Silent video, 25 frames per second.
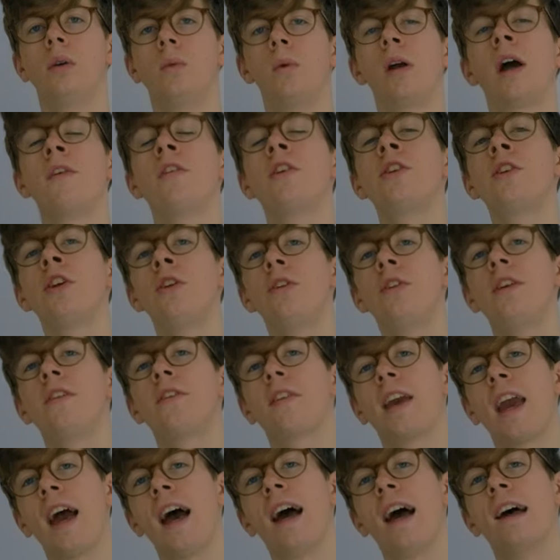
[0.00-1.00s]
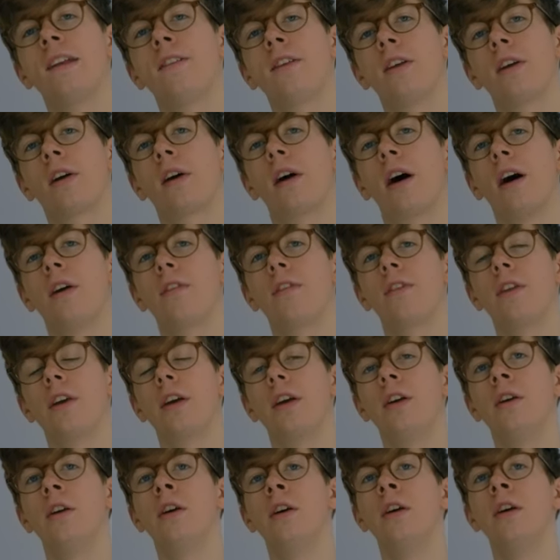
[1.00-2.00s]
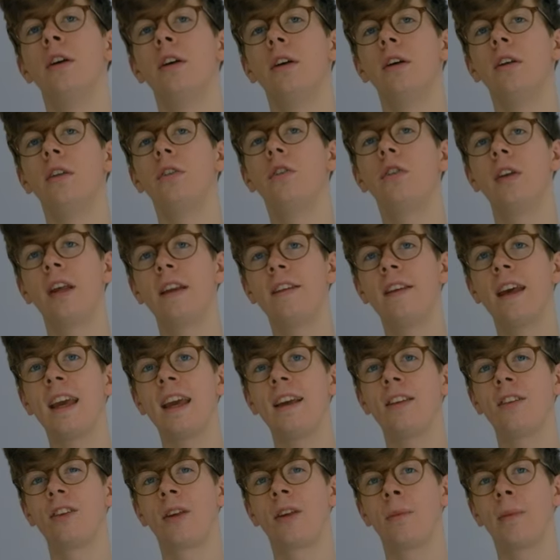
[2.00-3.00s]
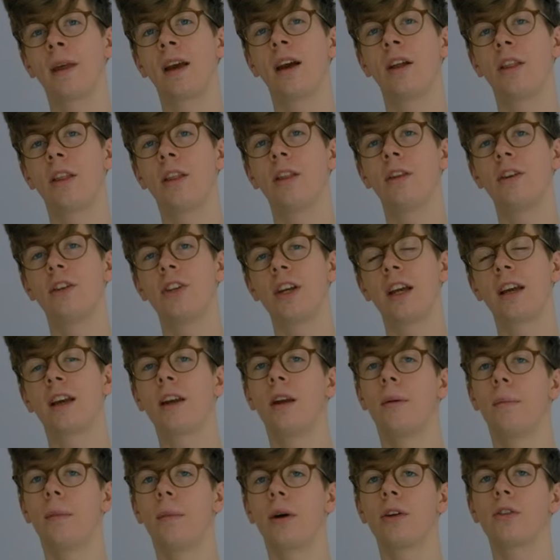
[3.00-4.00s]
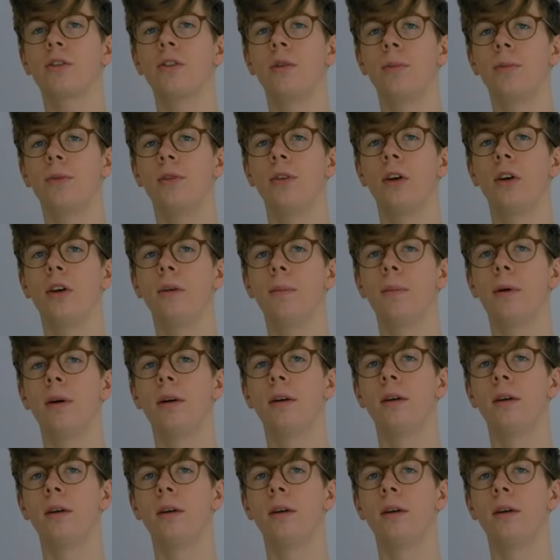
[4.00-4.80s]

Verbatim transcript: We have a duty of care to look after you, so you need to eat something other than chicken and mushroom soup.